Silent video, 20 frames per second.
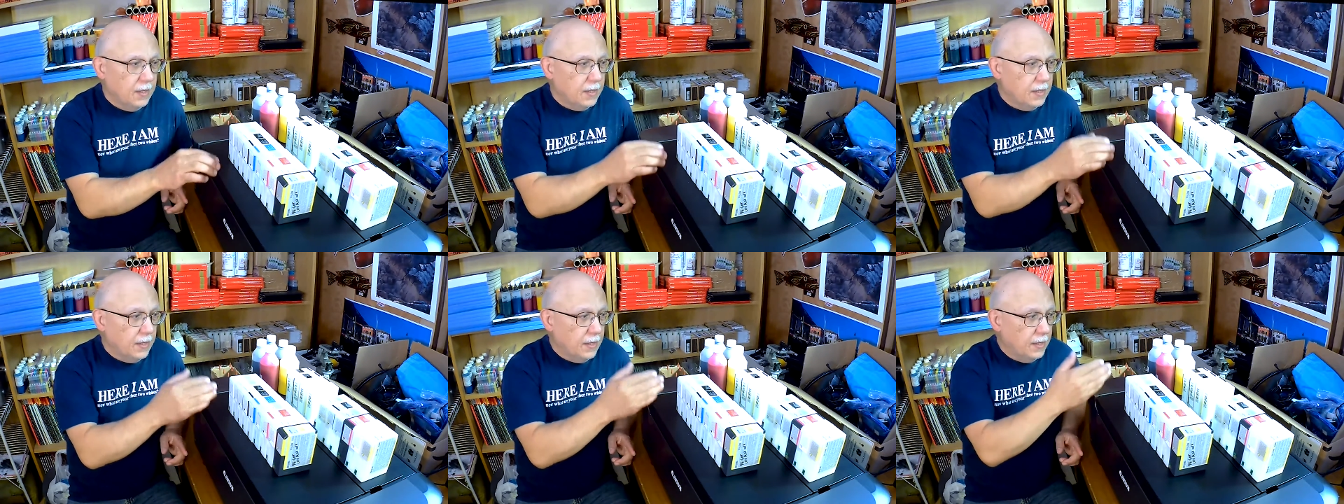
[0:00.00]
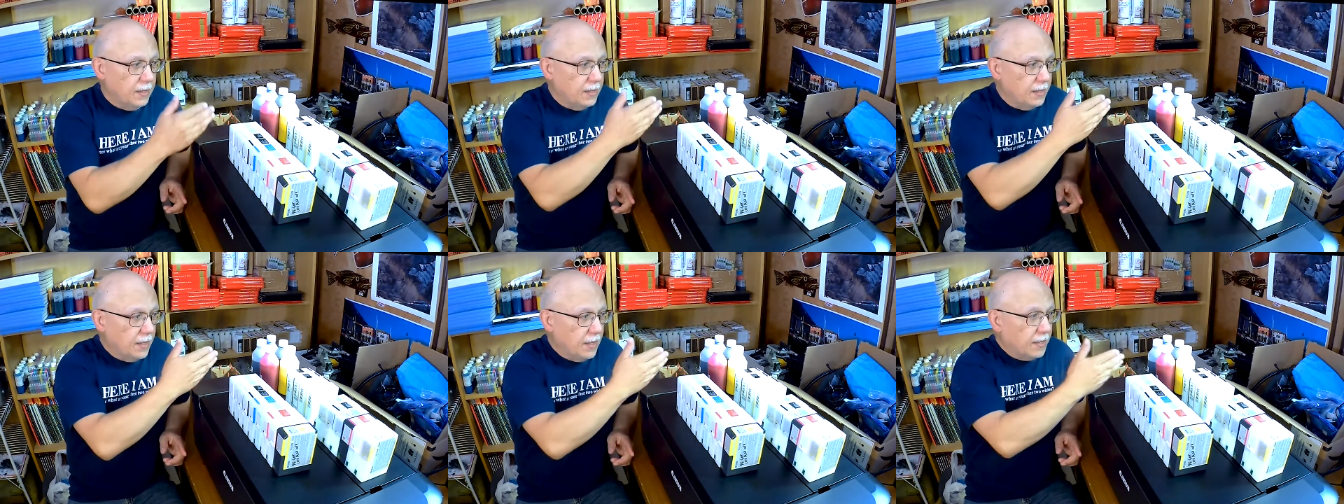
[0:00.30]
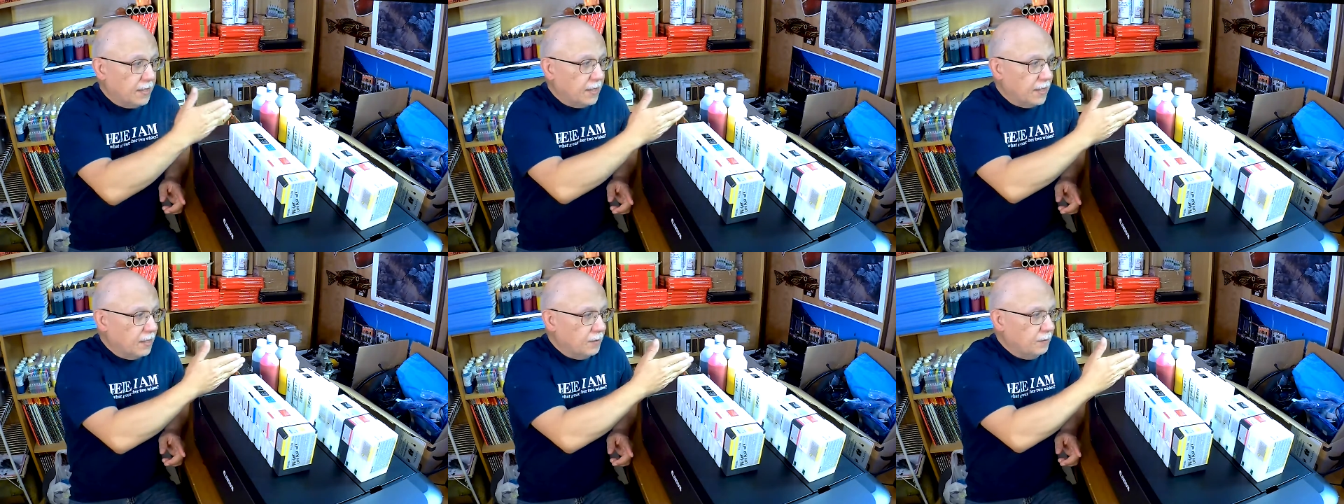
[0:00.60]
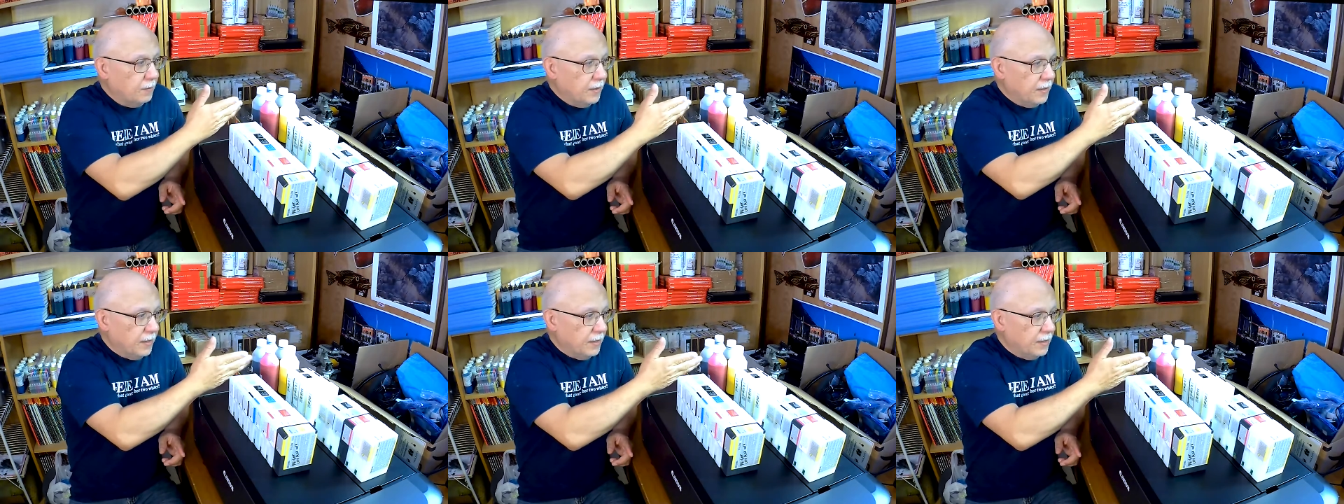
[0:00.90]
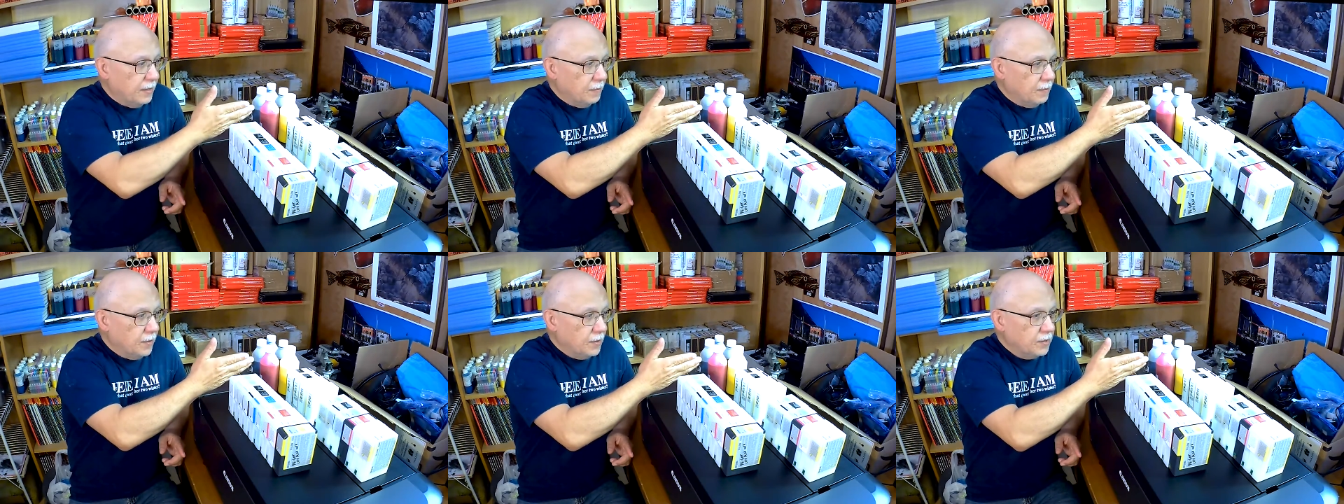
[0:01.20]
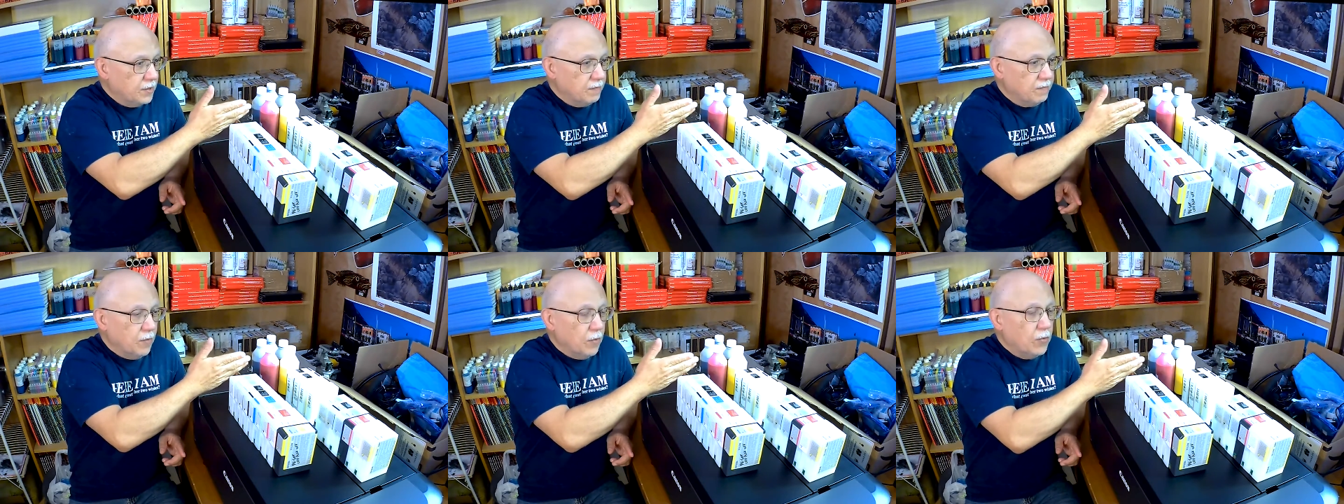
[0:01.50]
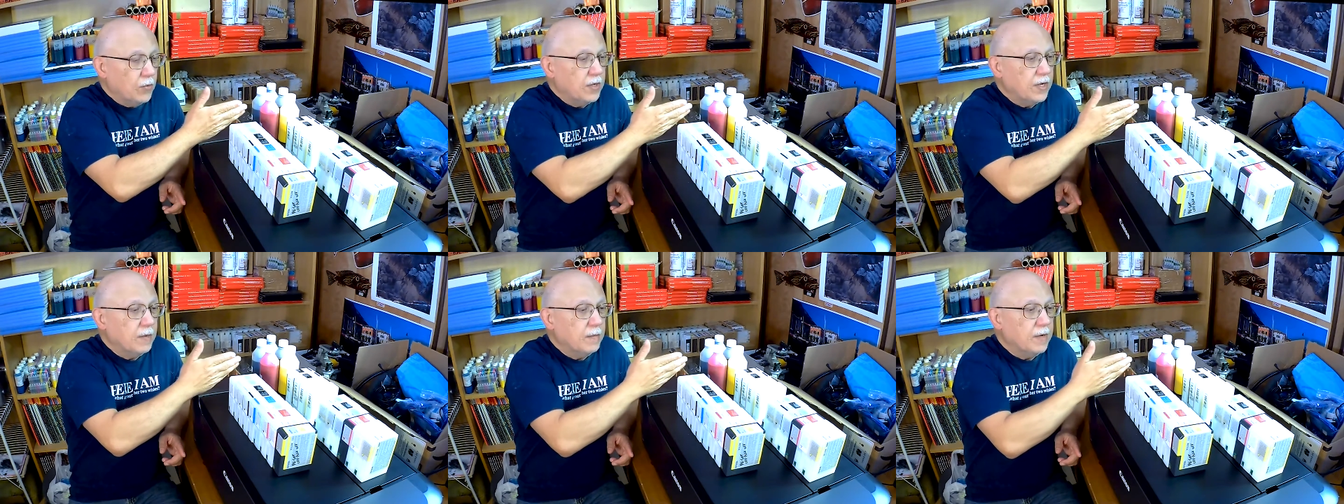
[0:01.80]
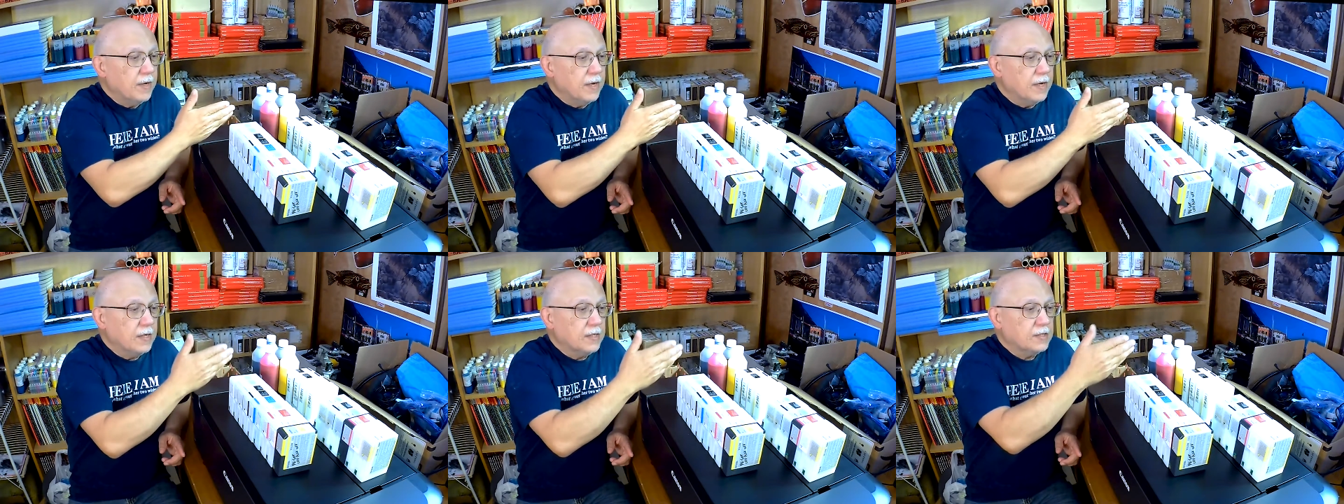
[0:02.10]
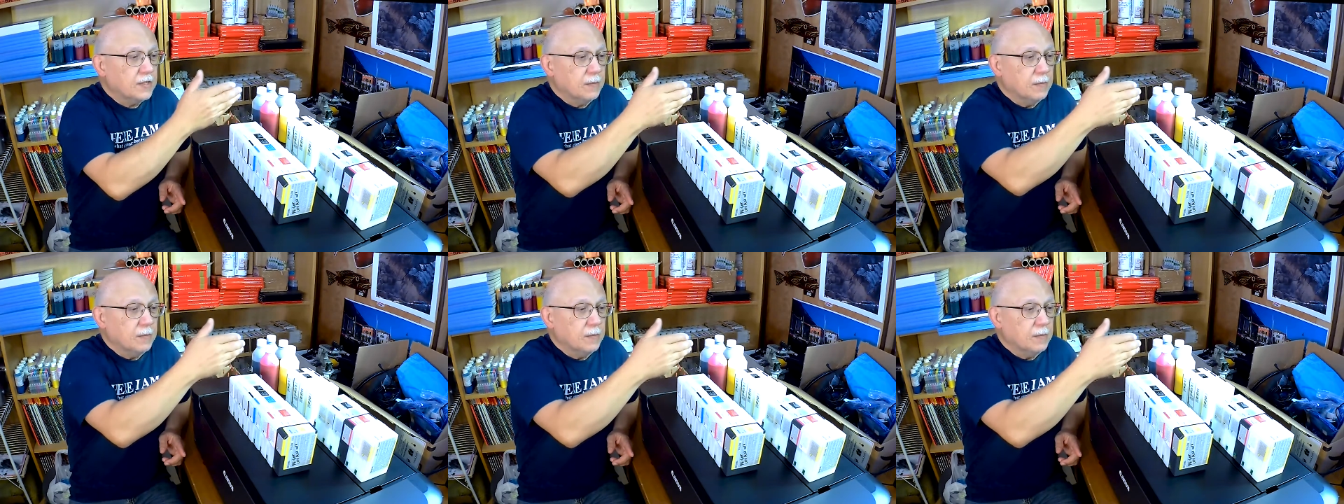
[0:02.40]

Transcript: and it ended up being a bunch of OEM inks,